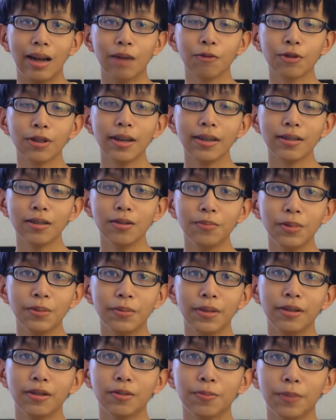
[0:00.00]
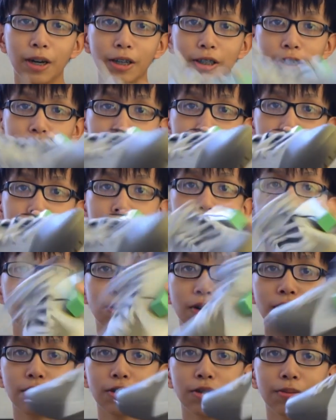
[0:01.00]
I would like to implement this project on the
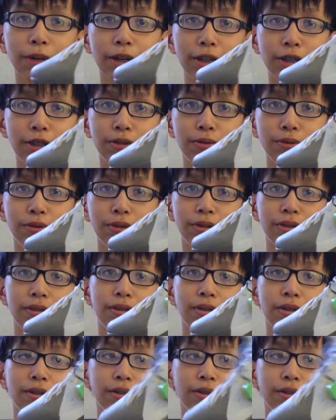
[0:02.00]
so-called smart shoes.